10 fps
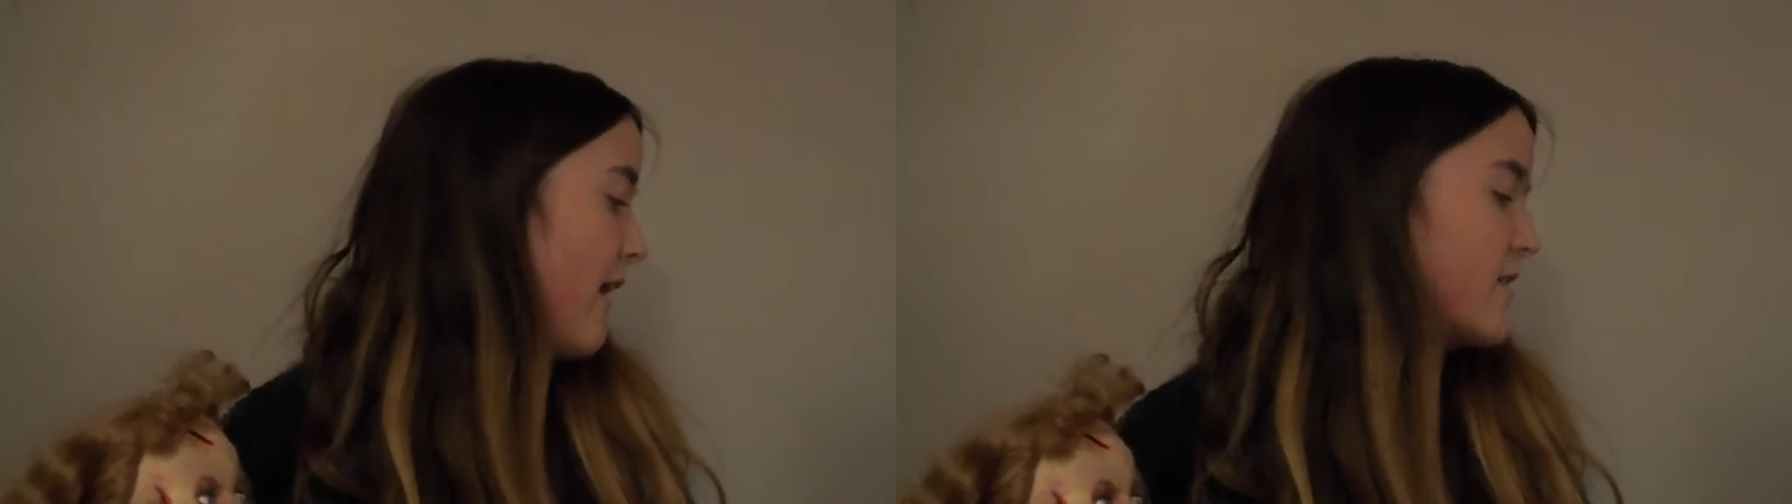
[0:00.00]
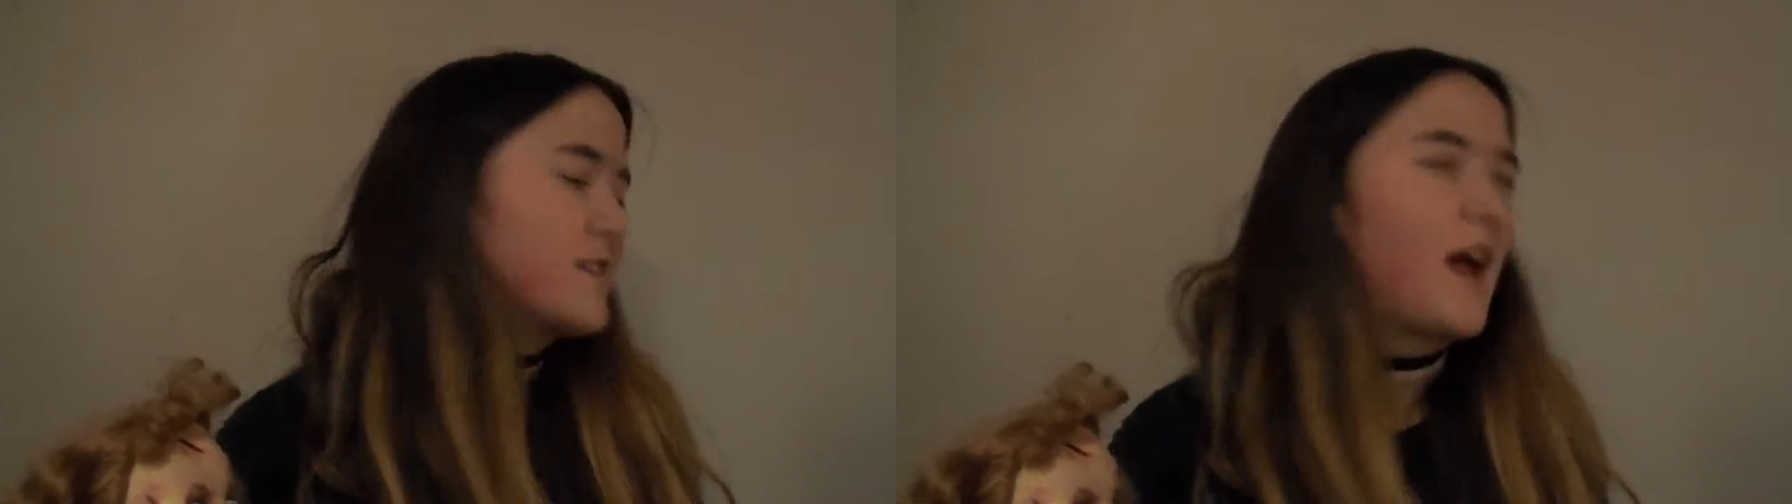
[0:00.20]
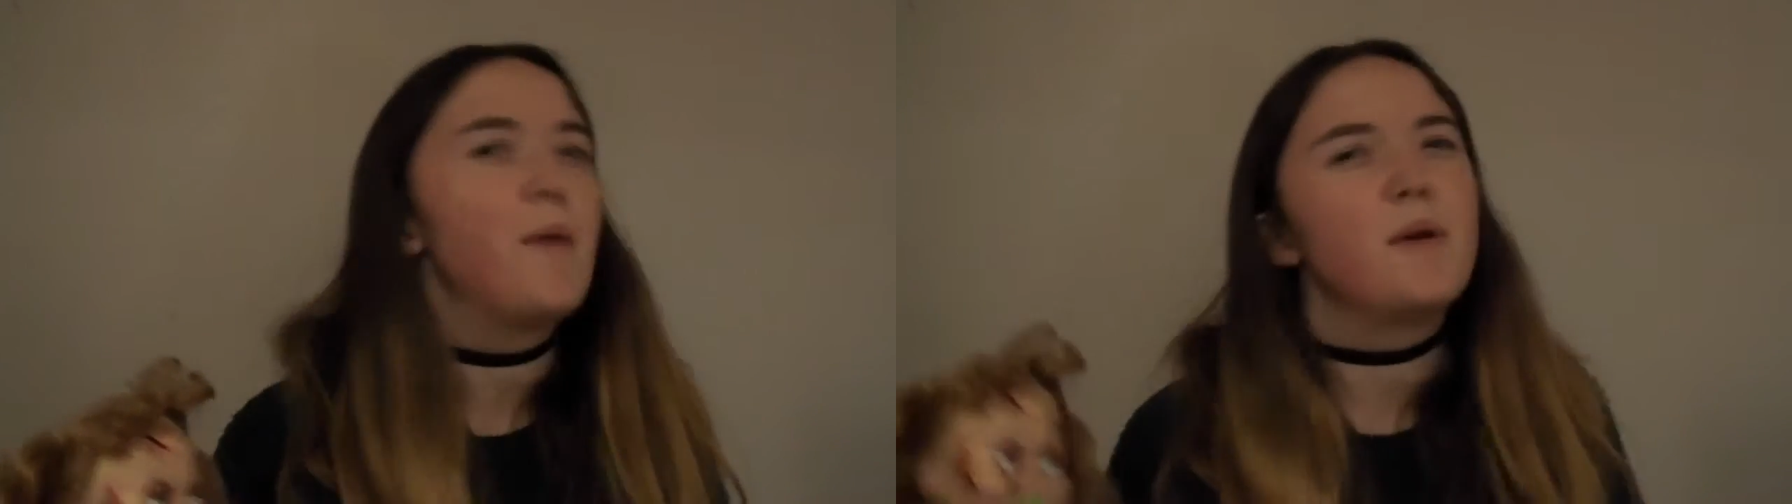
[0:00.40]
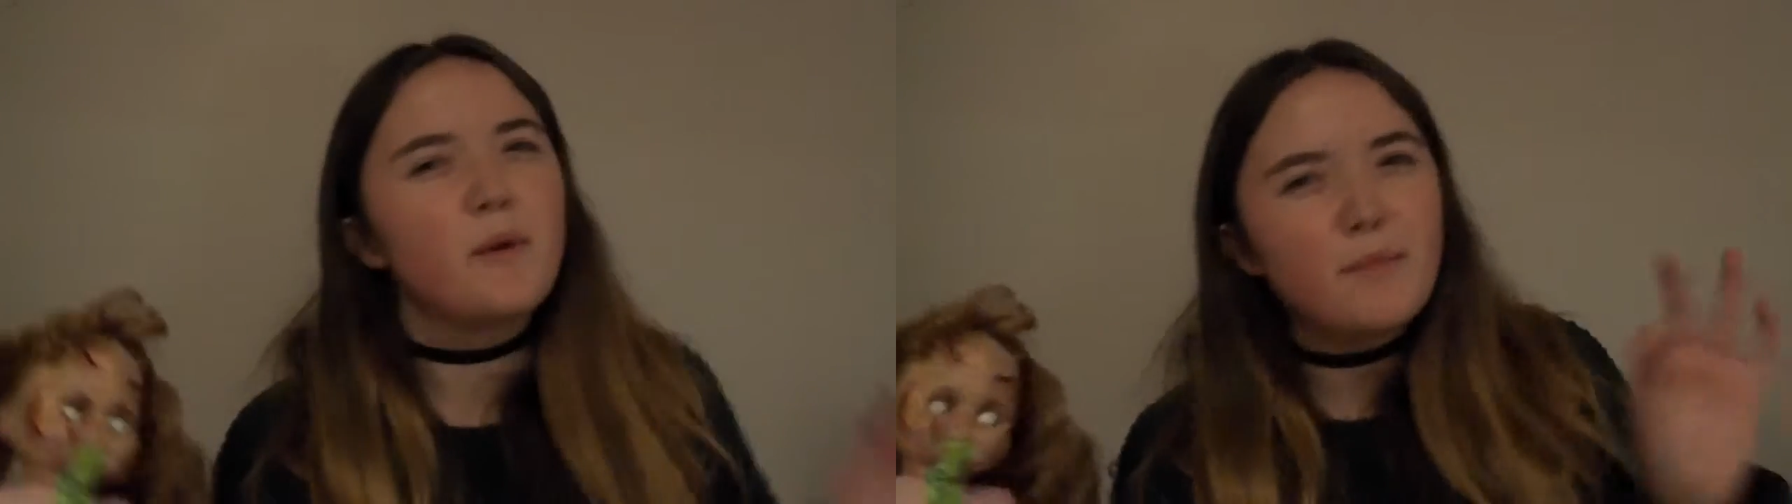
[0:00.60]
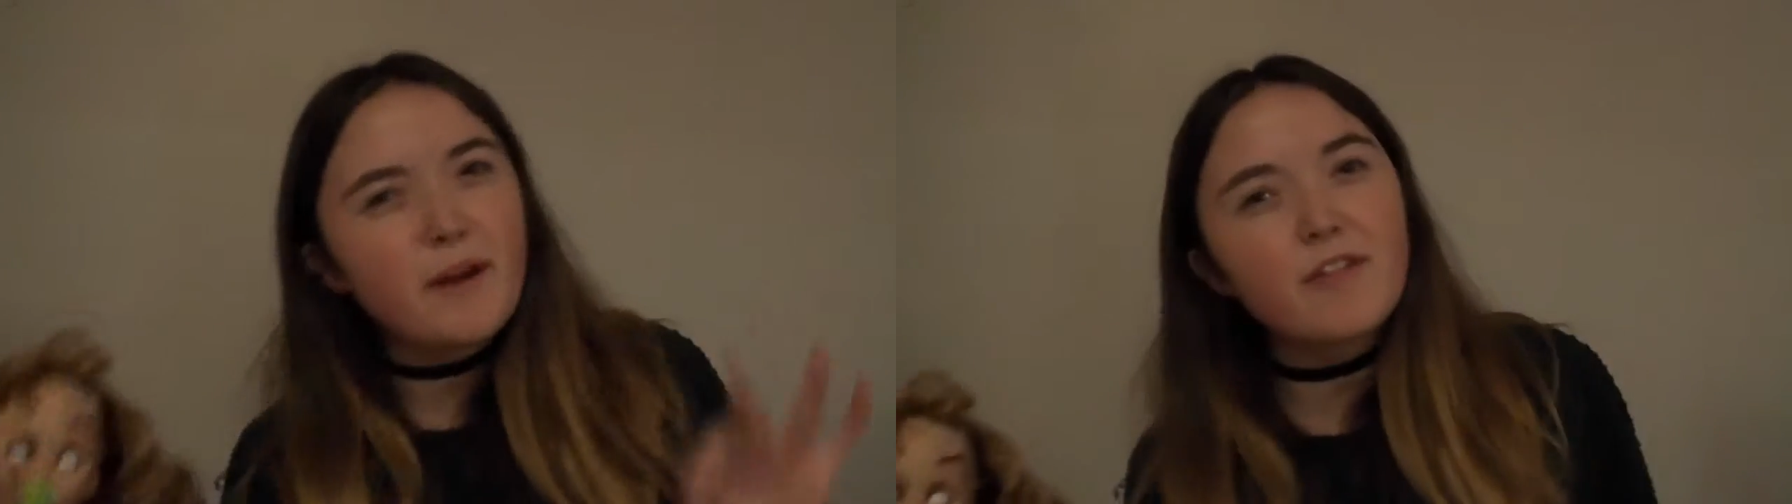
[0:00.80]
last time, and it
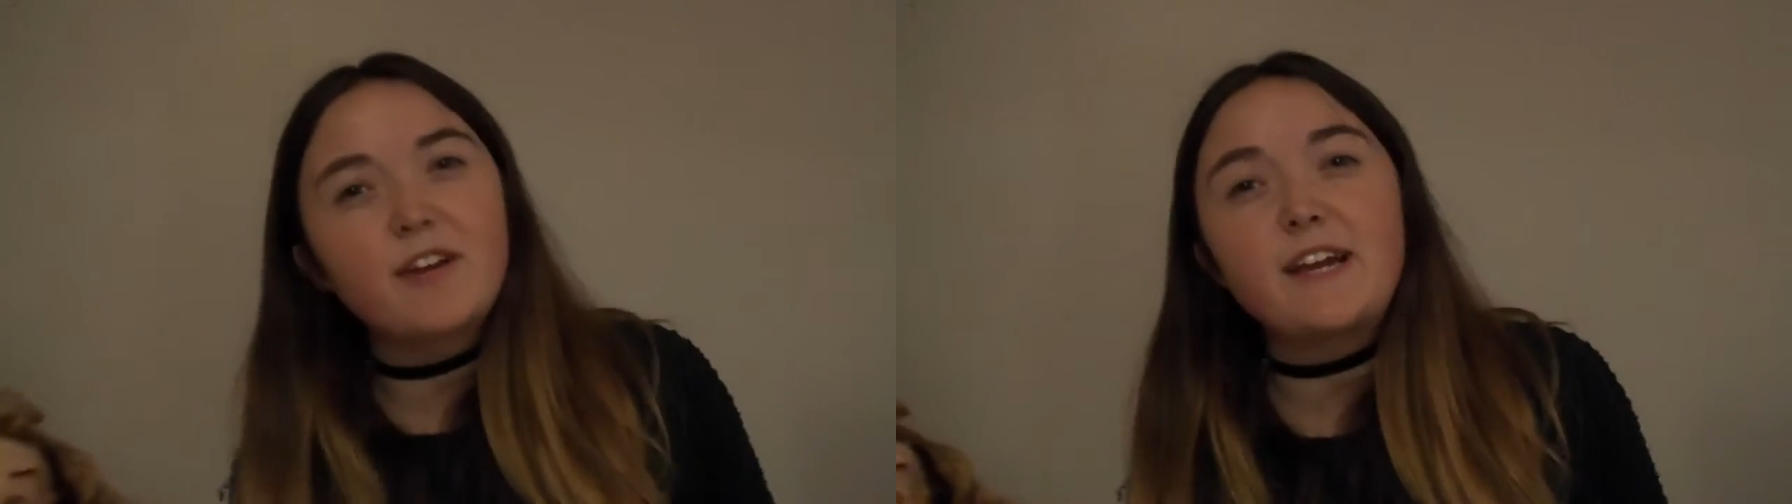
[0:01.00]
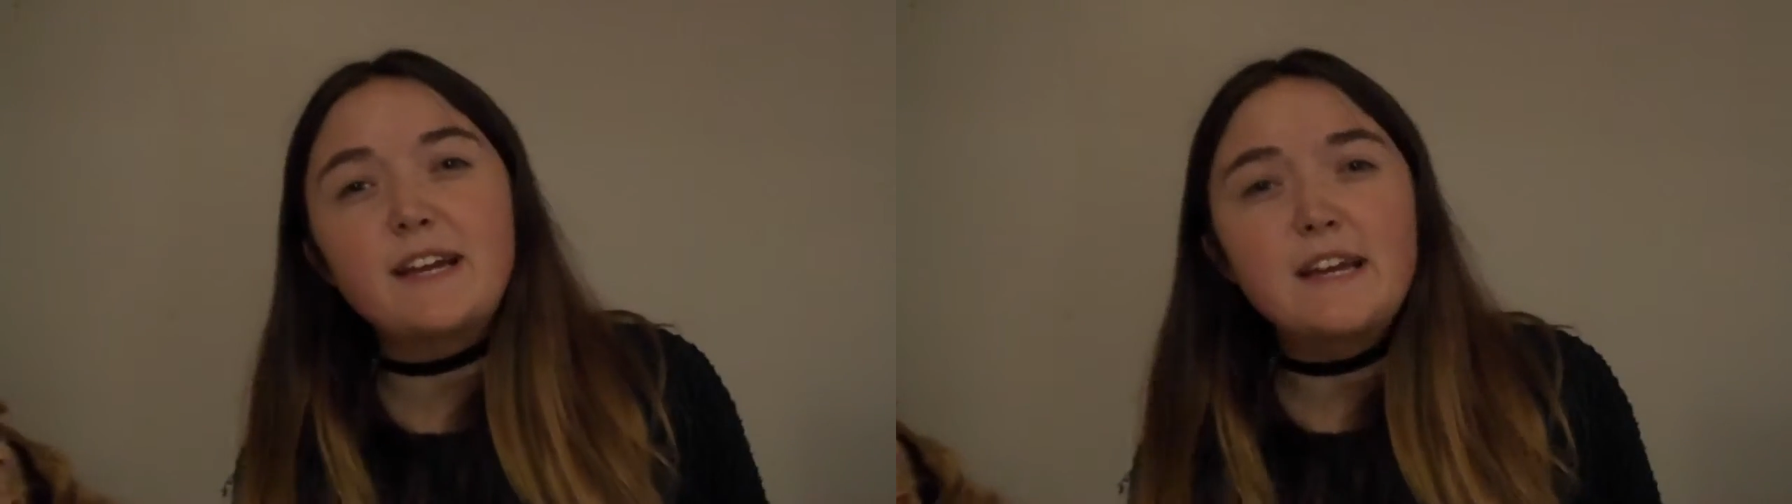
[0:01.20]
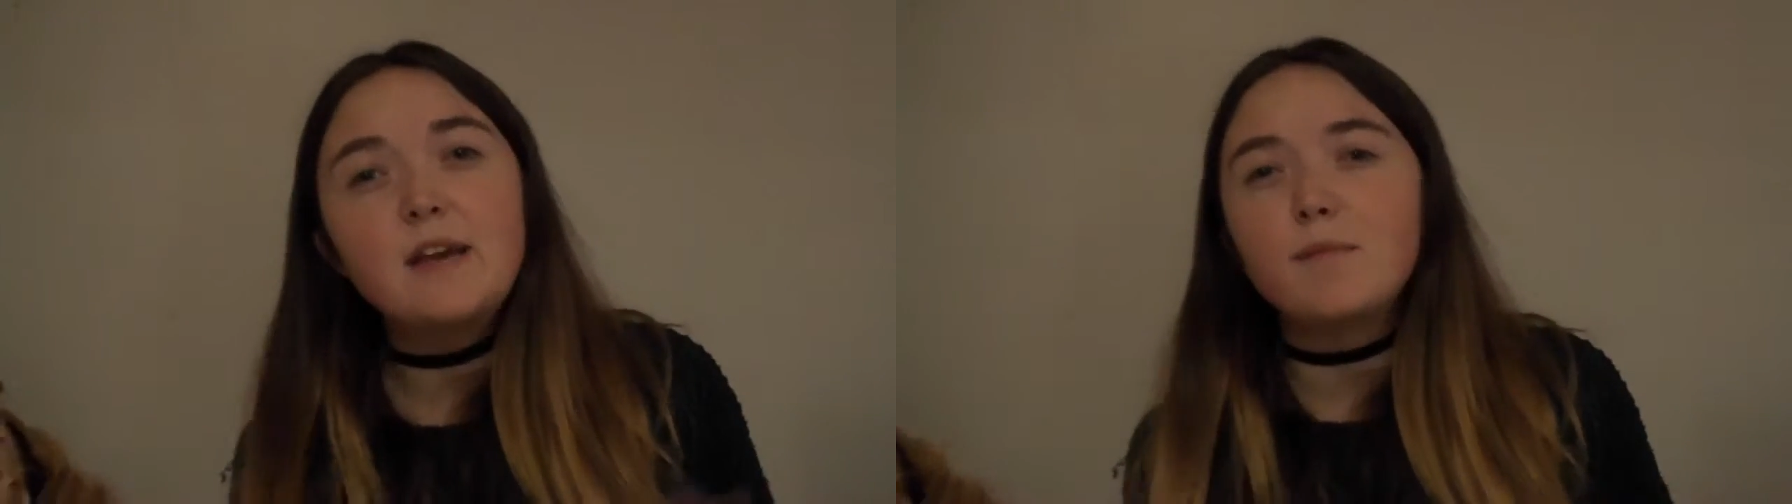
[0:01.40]
went a bit green,